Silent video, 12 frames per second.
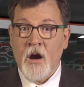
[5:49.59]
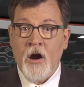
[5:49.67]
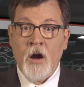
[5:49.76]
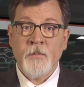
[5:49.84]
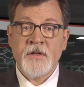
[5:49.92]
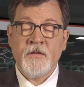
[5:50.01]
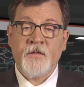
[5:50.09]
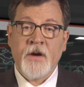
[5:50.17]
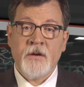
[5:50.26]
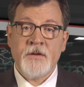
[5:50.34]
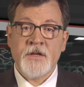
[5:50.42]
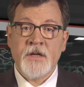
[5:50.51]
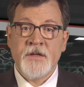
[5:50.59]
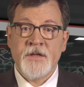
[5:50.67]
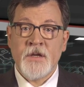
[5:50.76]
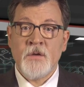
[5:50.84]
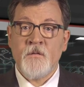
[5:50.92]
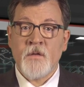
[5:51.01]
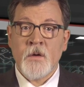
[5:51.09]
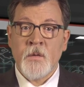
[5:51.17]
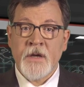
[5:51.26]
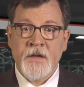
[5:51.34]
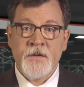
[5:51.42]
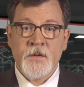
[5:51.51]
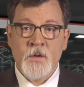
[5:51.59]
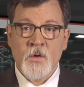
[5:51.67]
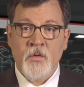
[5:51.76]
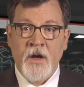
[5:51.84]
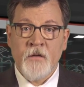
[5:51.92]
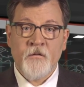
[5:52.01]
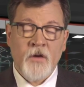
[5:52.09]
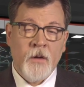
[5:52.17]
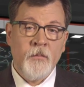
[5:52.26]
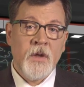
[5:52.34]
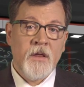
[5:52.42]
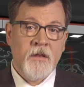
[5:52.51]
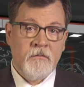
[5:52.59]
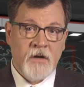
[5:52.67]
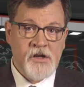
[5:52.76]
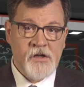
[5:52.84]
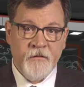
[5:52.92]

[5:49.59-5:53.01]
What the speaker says: arms and fighters continue flowing into Ukraine from the Russian